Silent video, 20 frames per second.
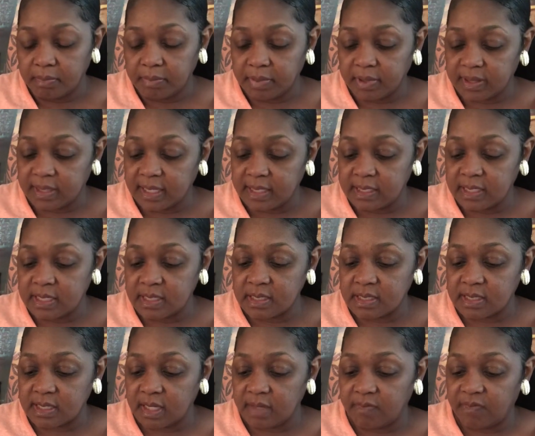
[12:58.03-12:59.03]
but that didn't
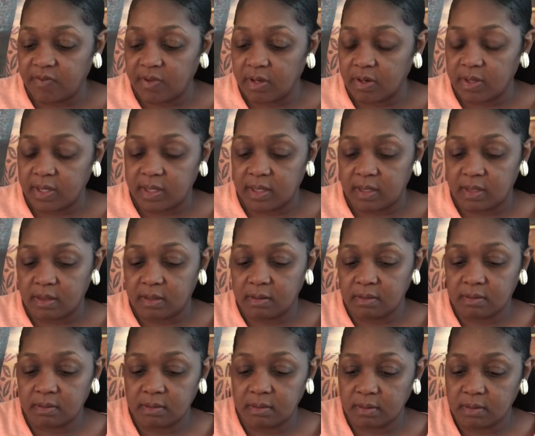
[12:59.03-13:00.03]
seem very
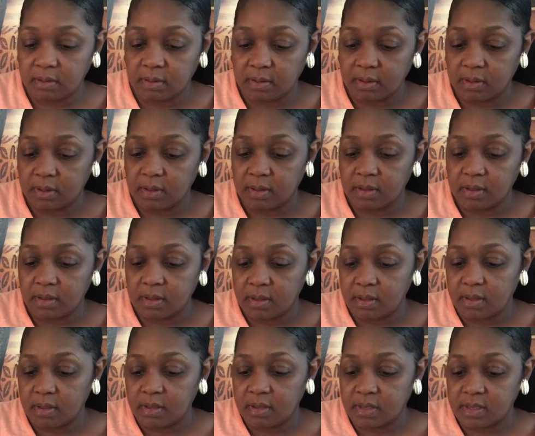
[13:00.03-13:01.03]

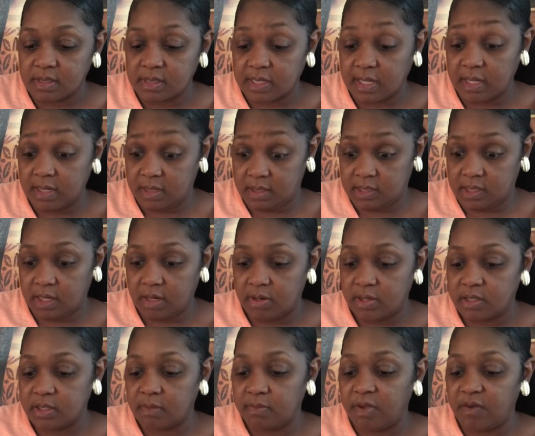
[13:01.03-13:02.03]

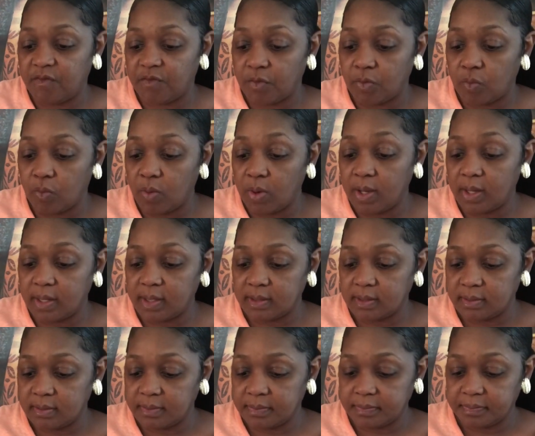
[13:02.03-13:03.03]
sanitary to me, for
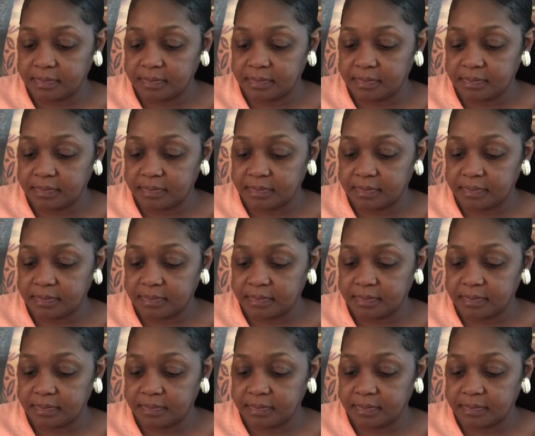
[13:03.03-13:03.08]
one.